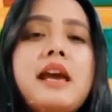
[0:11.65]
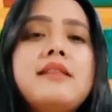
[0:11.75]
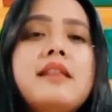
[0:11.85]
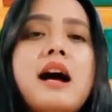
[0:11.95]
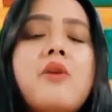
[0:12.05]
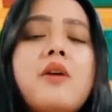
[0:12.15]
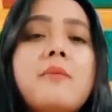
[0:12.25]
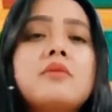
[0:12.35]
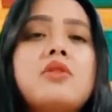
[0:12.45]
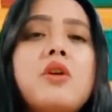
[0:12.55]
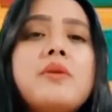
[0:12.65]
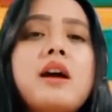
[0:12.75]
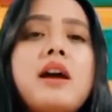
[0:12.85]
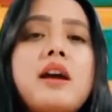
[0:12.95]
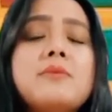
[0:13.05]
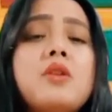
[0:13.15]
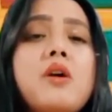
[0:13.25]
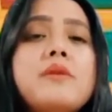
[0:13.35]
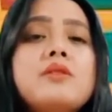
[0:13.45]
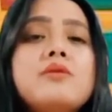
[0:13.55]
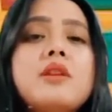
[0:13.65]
And now I am going to